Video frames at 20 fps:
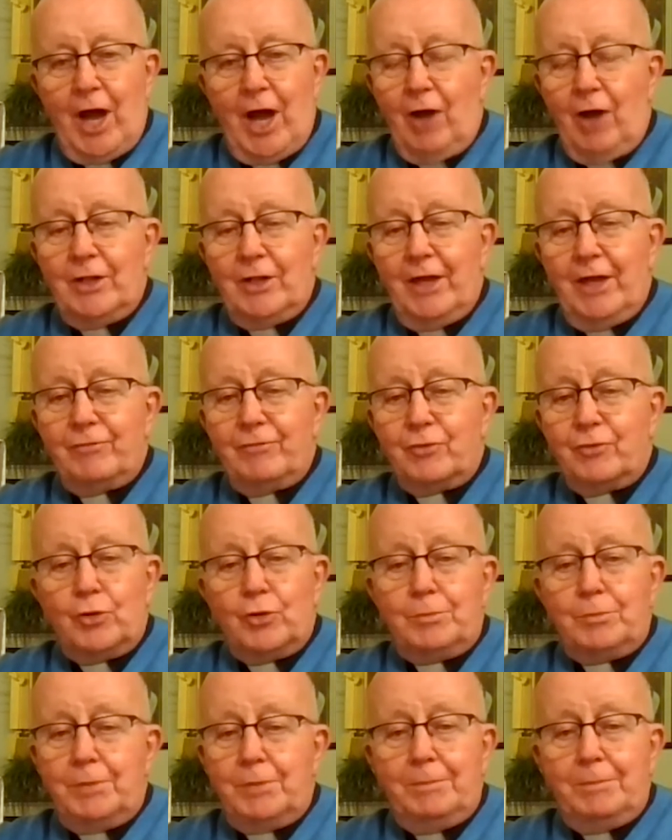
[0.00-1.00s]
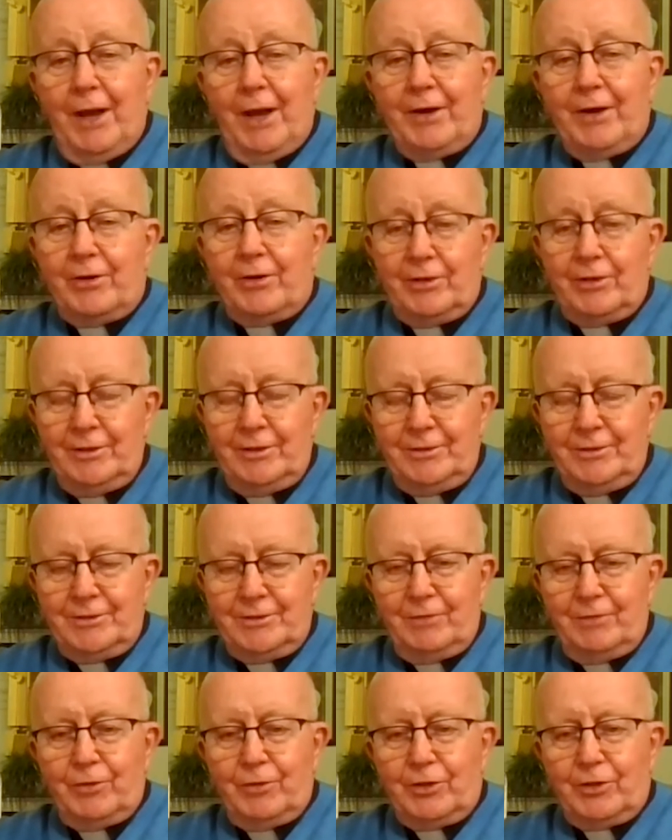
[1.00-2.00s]
how life could be better
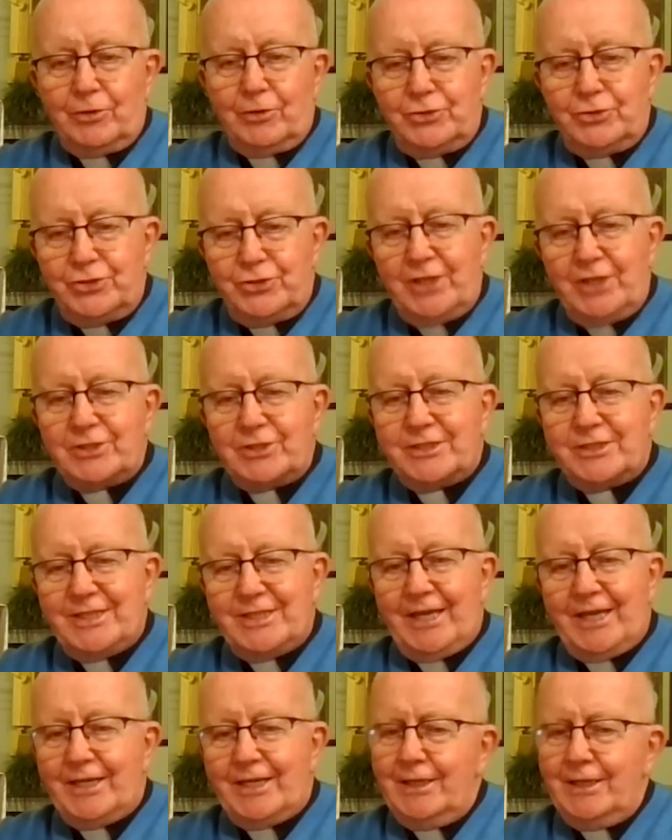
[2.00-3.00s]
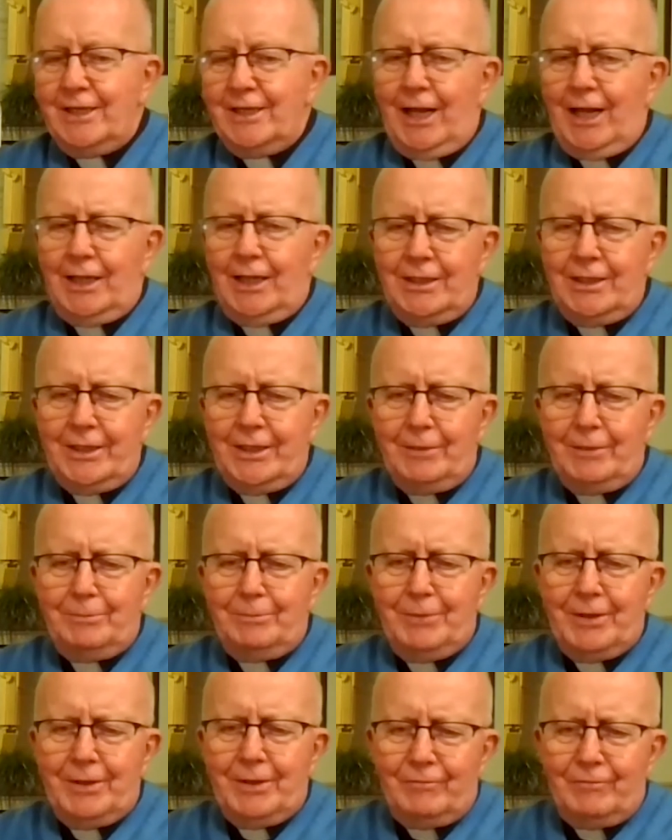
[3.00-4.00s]
if we could just get a little
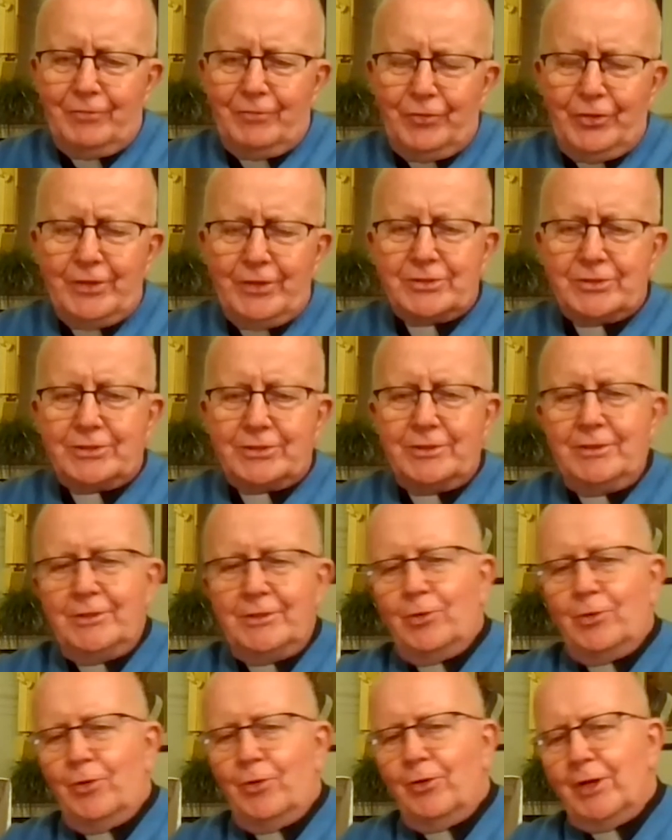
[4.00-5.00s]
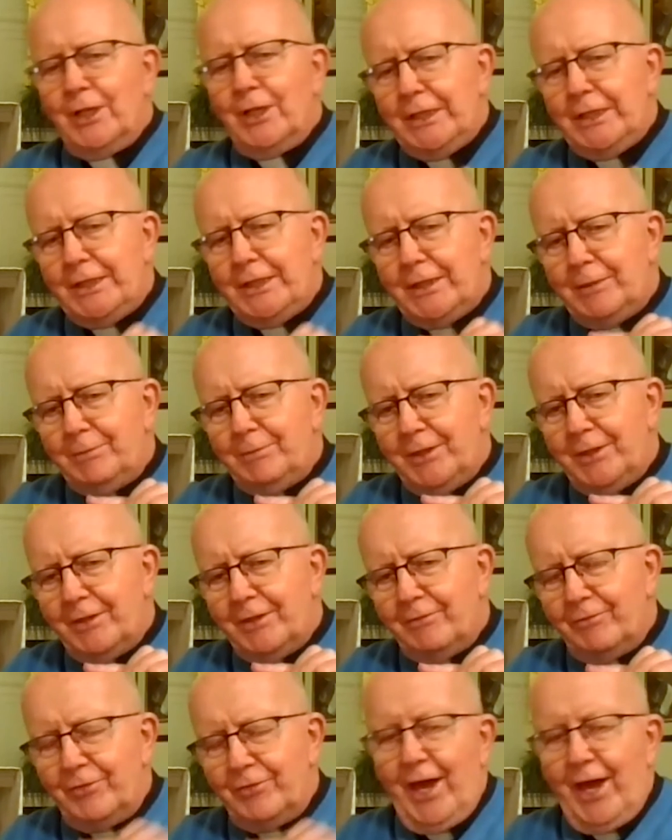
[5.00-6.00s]
bit of this or a little bit
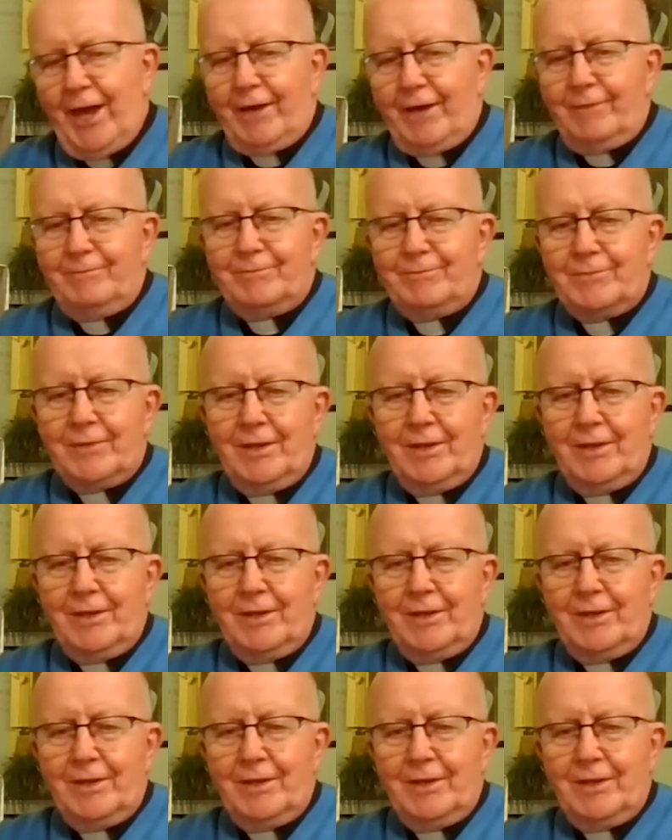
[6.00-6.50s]
of that.